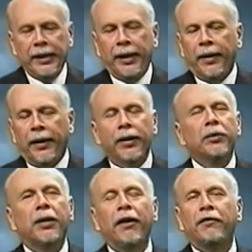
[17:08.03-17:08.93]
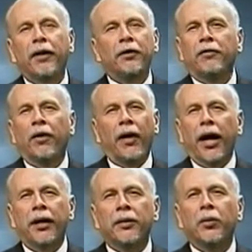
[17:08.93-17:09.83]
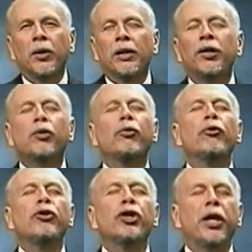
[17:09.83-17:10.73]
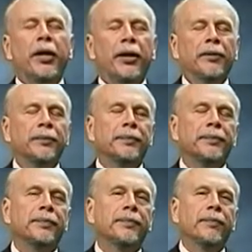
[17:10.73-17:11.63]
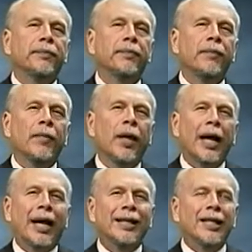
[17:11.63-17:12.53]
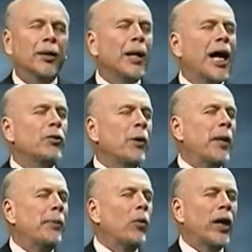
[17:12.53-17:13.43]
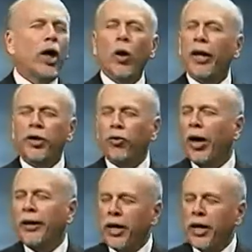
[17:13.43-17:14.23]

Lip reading: The guilt I felt for that was excruciating. I can see sometimes why people want to go get drunk. They just